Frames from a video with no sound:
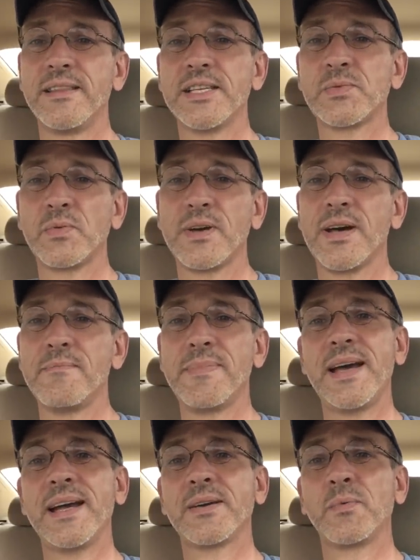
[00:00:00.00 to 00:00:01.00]
this will come
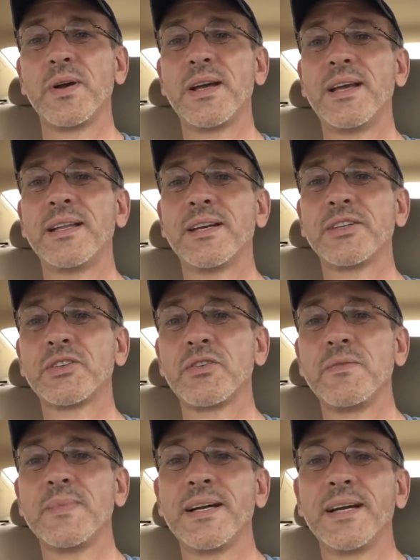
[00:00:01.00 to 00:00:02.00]
back when I show
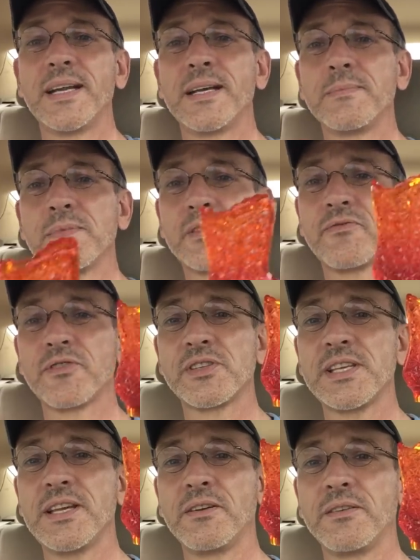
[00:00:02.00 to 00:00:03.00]
you my items for
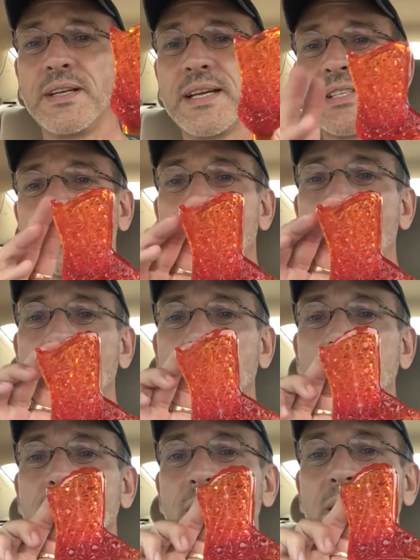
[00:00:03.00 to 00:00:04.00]
sale next
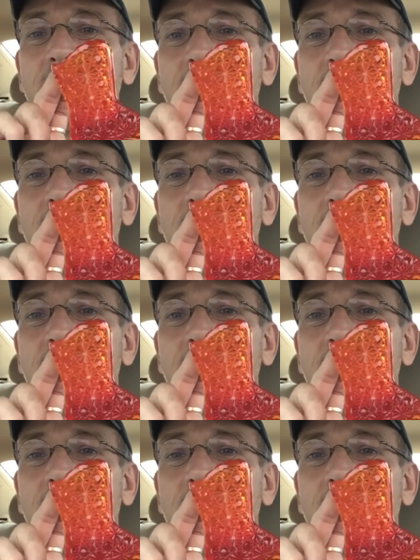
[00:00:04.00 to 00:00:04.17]
autumn.